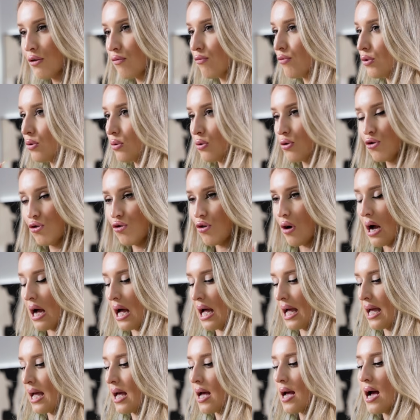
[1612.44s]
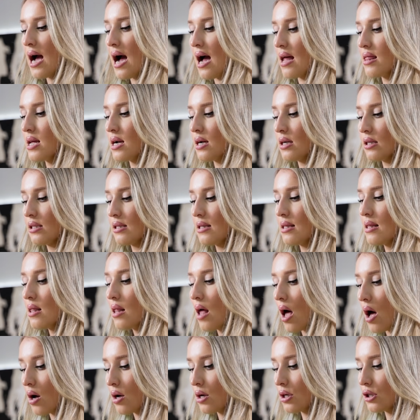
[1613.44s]
the roots dry, and then as
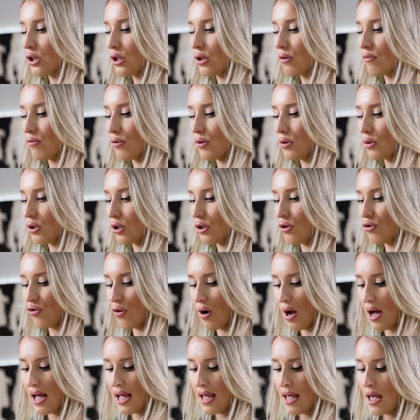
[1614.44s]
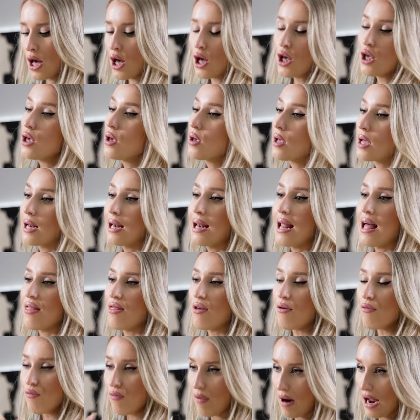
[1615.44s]
long as the roots are dry, you can let
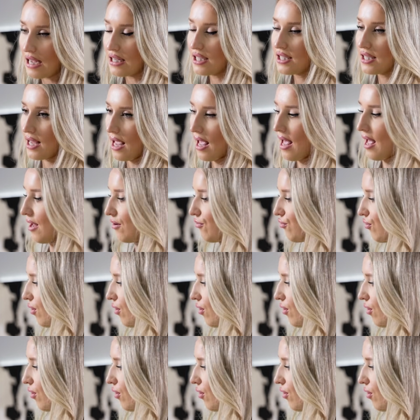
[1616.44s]
the rest air